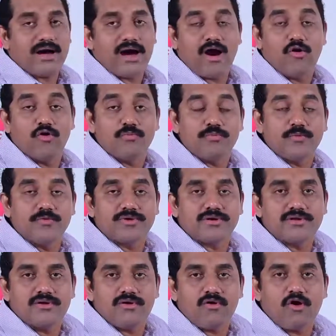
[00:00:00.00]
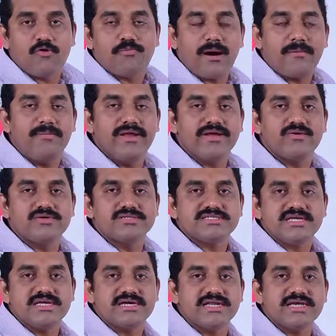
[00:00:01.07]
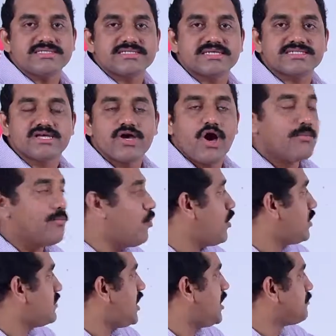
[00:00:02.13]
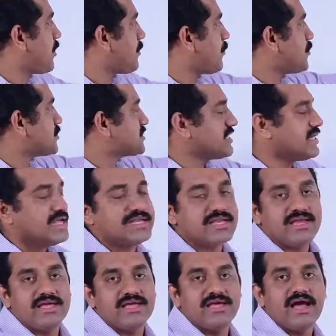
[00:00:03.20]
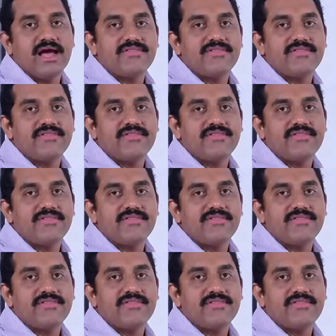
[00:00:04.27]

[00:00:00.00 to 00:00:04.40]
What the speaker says: output of public goods increases more than proportionately.